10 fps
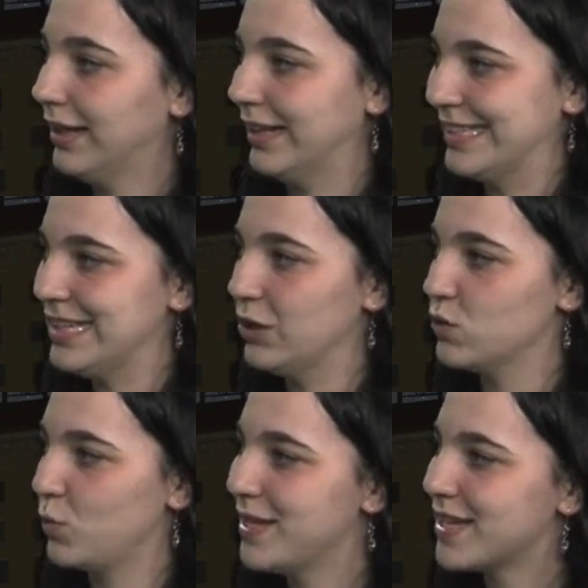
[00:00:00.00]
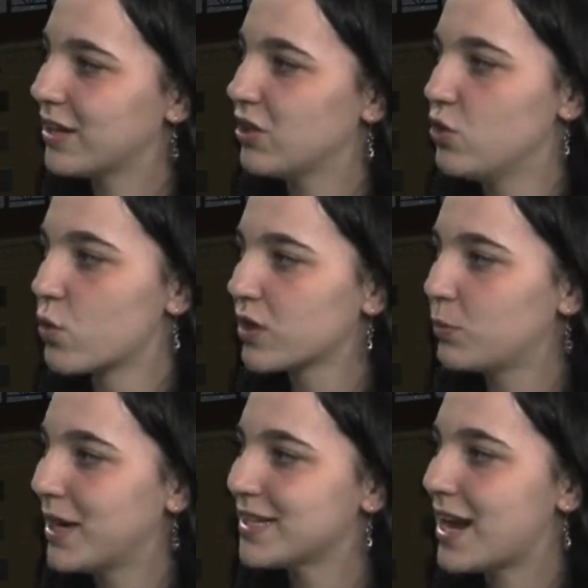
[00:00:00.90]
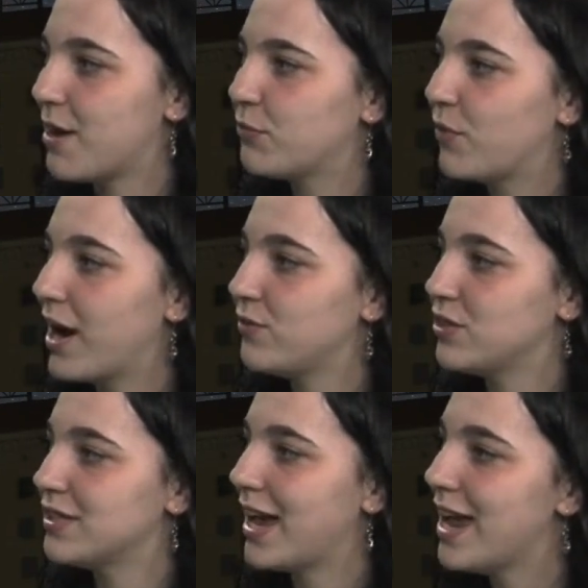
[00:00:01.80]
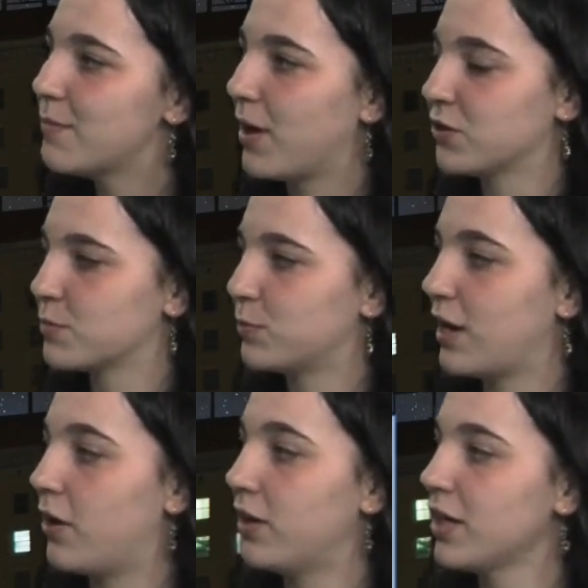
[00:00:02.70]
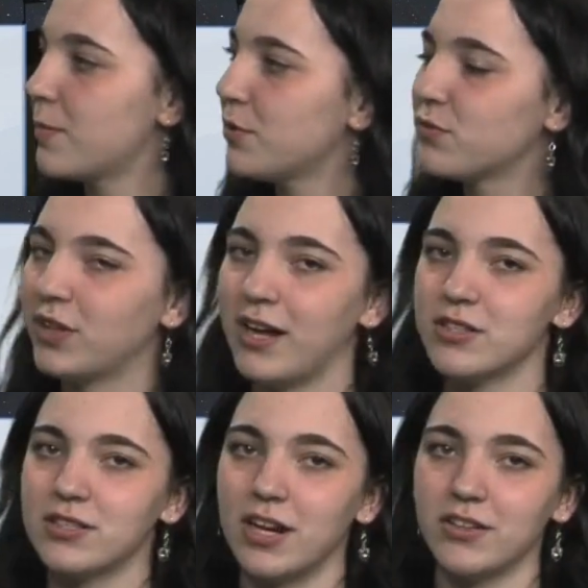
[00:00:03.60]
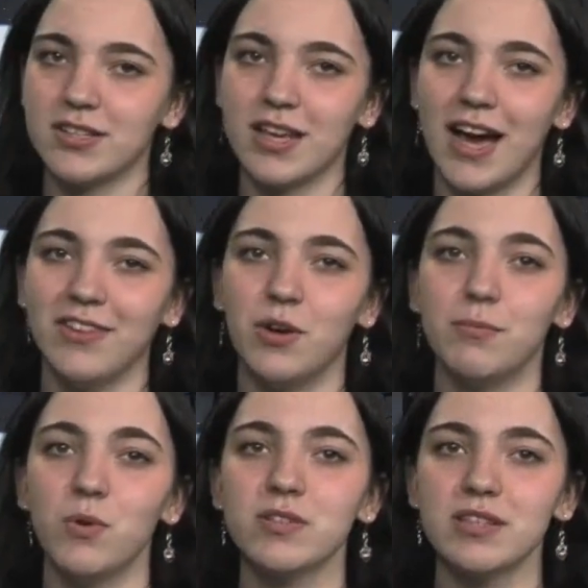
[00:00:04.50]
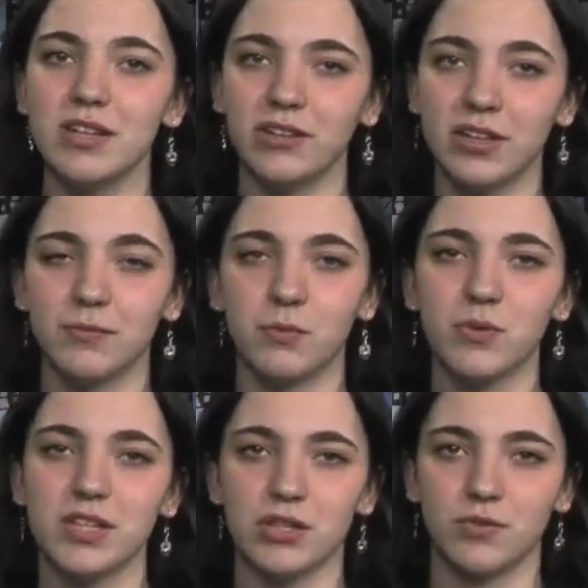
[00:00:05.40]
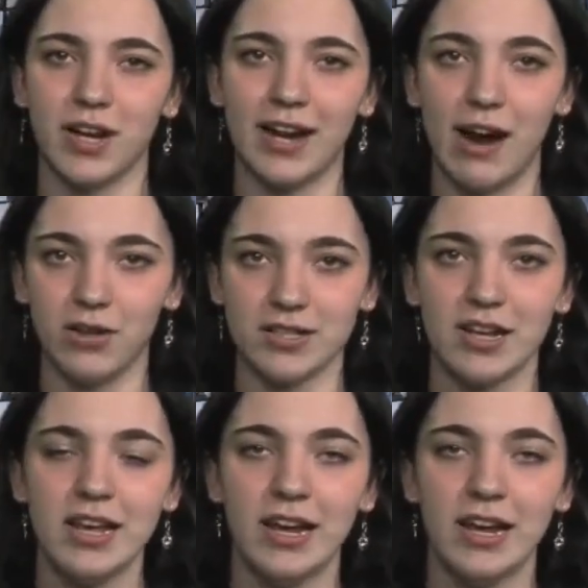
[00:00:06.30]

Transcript: Seeing those winds out of the northwest at 5 to 10 miles per hour. A couple of clouds throughout the sky, though, mostly clear for these overnight hours.